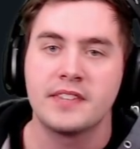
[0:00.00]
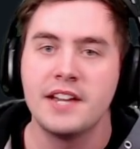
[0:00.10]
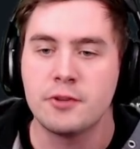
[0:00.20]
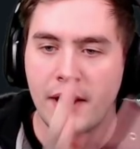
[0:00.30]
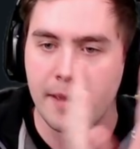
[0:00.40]

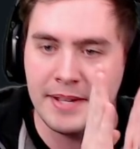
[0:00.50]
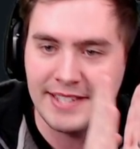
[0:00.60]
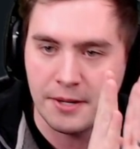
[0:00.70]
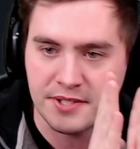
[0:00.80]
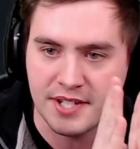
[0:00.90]
If you're aiming
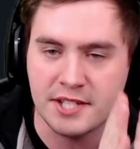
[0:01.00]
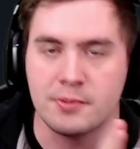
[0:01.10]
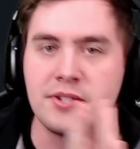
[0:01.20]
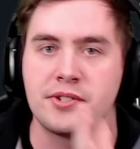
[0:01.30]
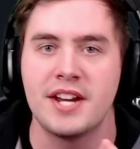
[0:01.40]
down sights
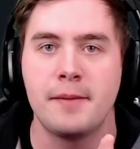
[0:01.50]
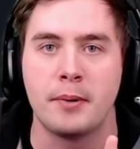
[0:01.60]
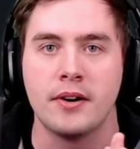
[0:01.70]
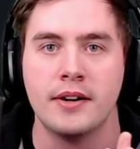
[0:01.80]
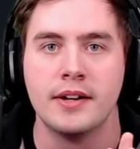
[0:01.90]
with your
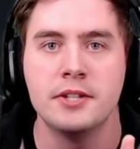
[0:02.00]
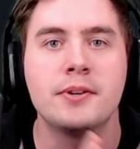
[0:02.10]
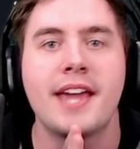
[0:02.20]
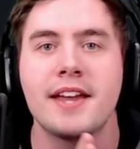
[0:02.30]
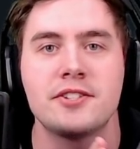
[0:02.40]
sniper, you
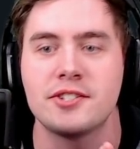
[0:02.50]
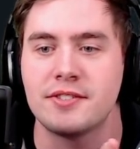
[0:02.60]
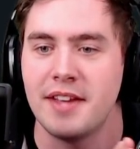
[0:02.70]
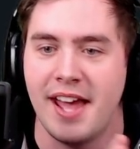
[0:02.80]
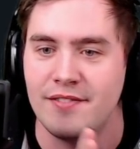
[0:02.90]
can't
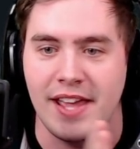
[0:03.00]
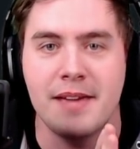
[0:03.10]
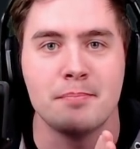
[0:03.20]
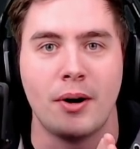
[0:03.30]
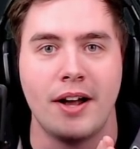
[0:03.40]
just have
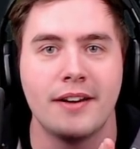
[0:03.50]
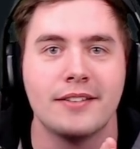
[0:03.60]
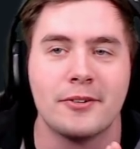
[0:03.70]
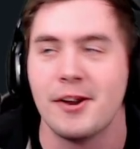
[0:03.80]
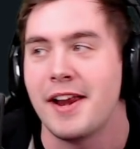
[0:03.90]
aimbot,
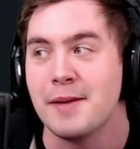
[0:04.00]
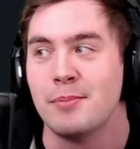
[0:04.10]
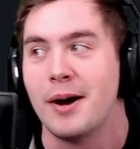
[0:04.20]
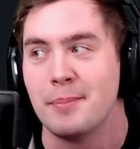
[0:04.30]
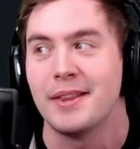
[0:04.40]
or not
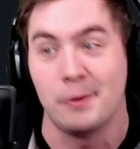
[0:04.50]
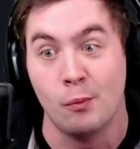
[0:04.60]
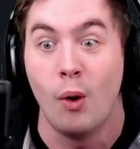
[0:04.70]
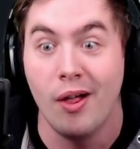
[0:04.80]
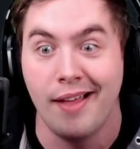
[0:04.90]
aimbot, but like
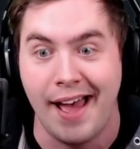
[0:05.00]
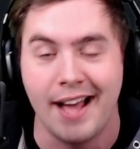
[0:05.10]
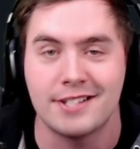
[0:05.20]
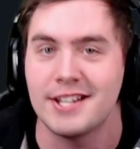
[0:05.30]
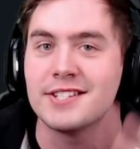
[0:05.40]
wall
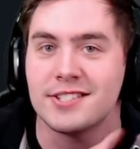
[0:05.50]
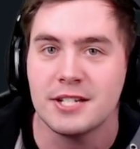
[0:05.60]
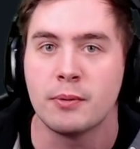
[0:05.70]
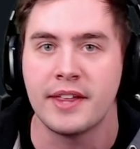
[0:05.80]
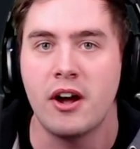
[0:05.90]
hacks and
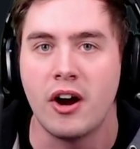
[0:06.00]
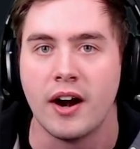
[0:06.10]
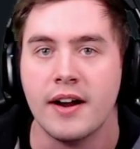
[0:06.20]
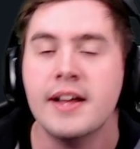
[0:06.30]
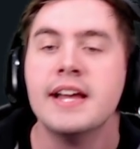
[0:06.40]
see where they
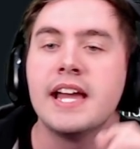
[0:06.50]
are.